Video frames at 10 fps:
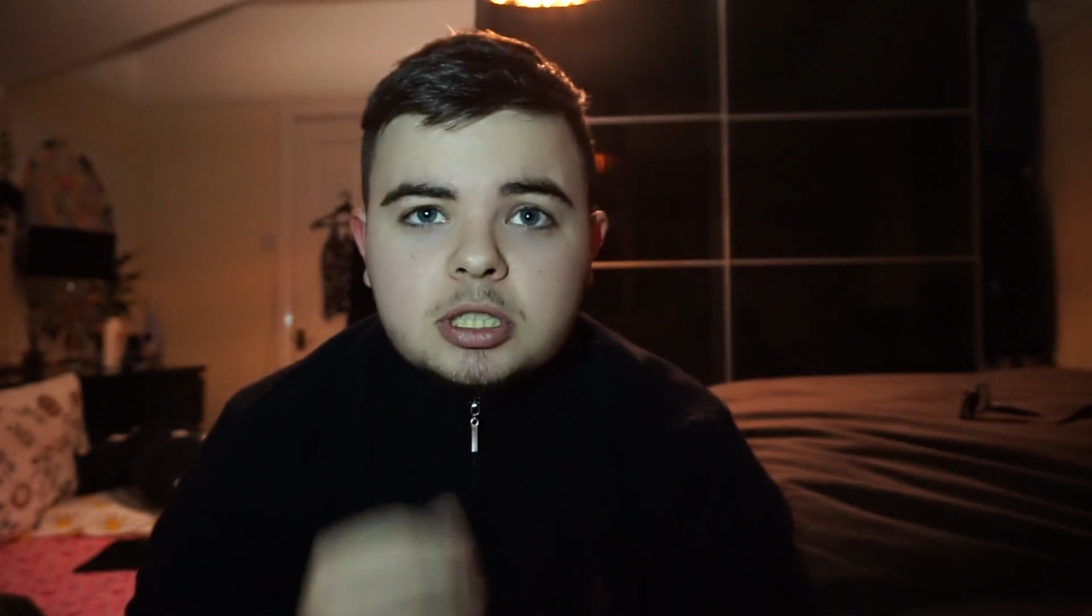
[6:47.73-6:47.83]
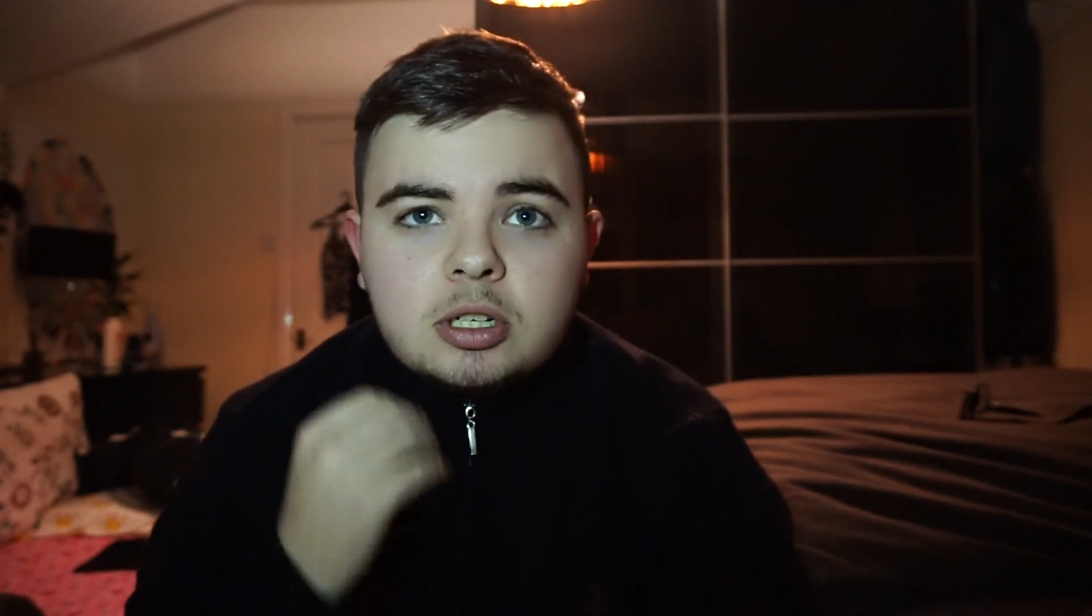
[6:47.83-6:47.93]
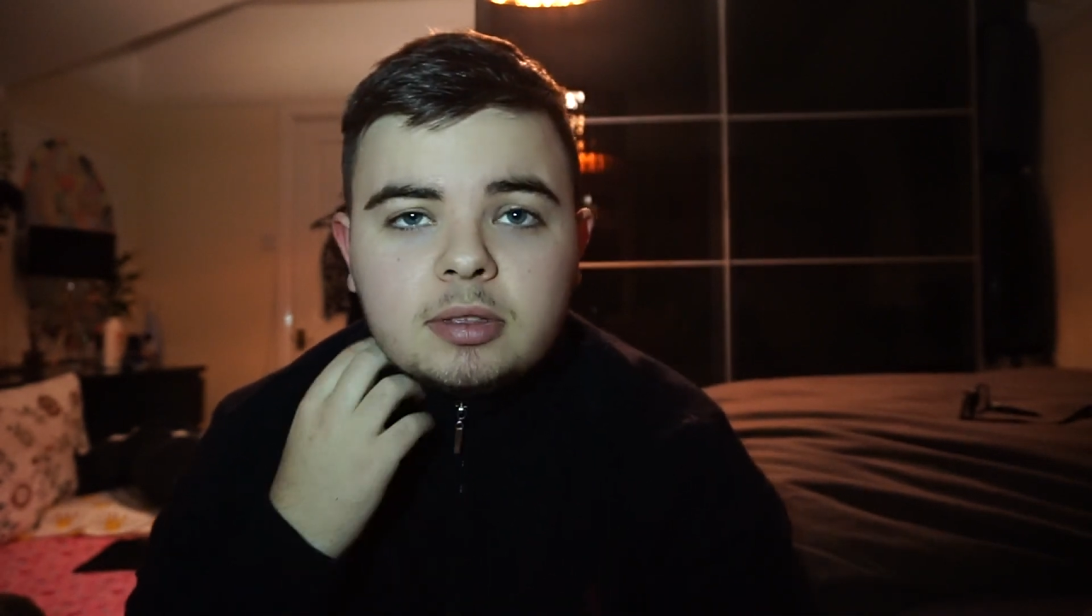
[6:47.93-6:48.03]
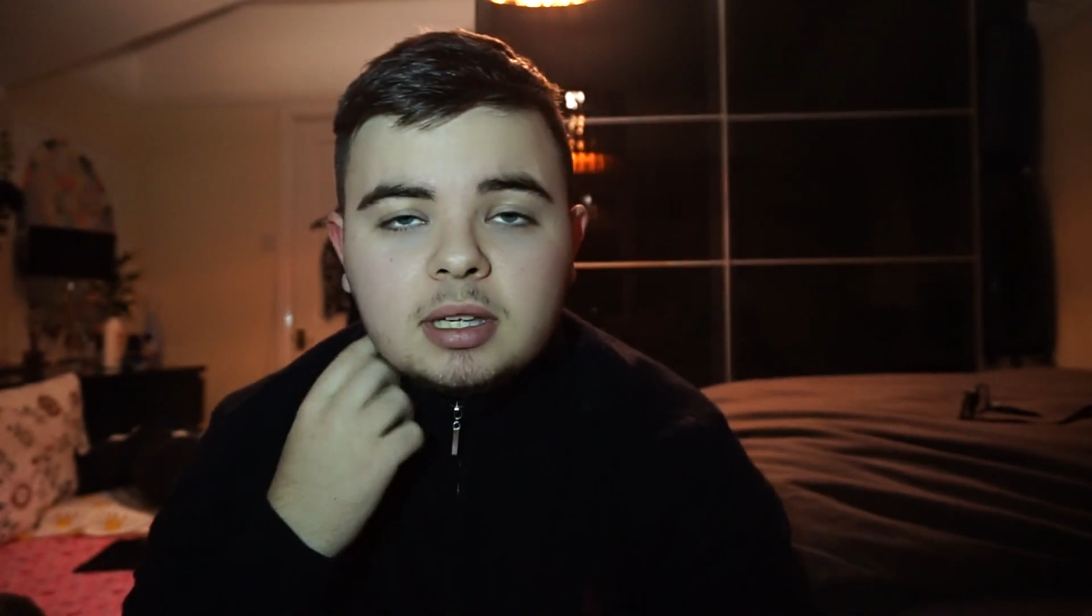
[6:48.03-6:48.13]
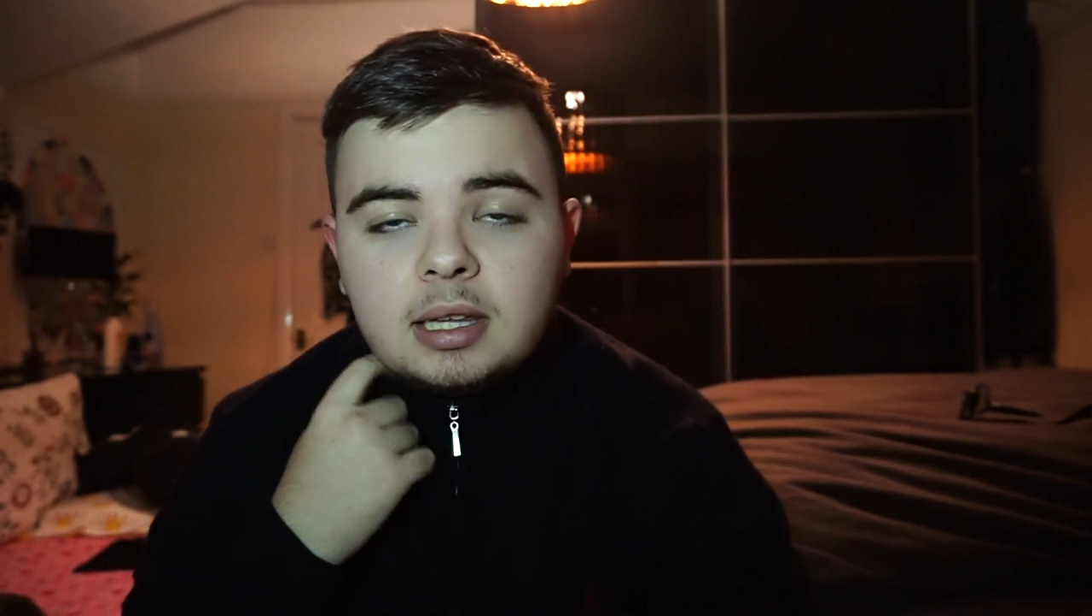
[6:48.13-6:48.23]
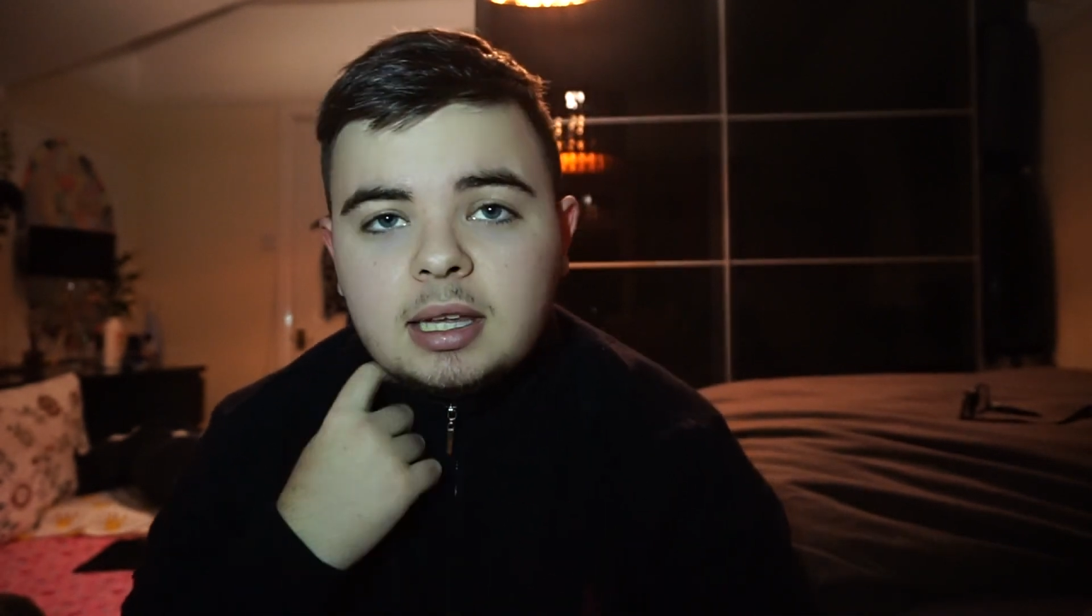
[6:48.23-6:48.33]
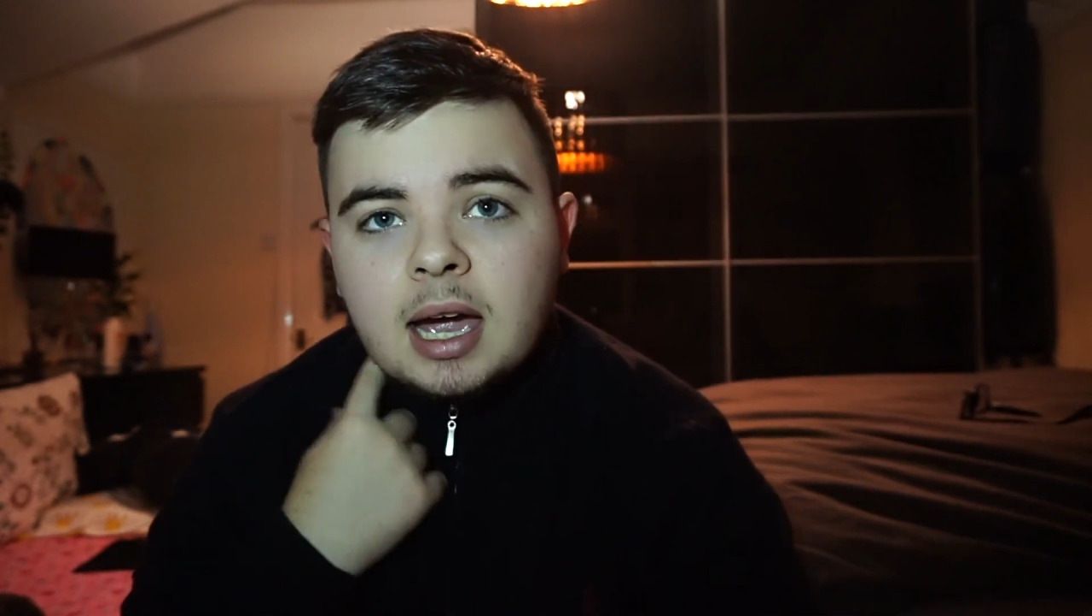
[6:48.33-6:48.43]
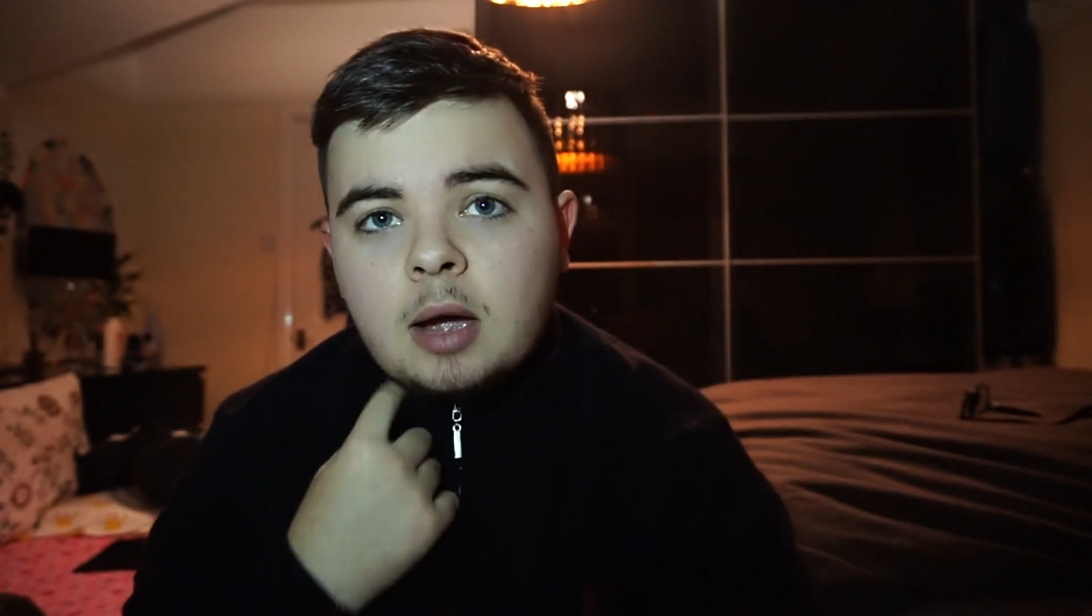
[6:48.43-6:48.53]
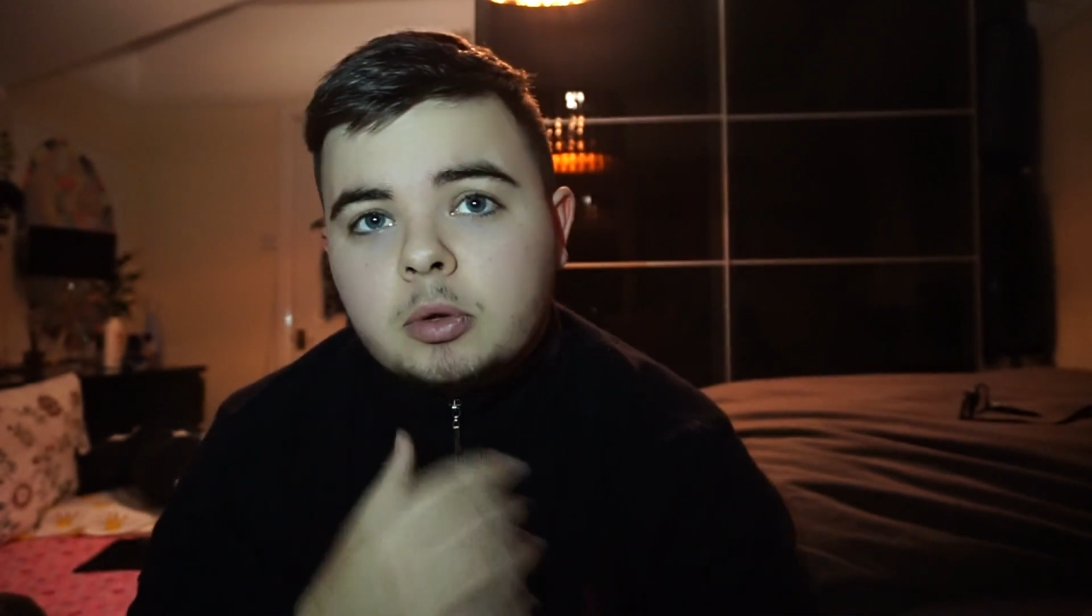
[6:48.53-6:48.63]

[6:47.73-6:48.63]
did you think of the game?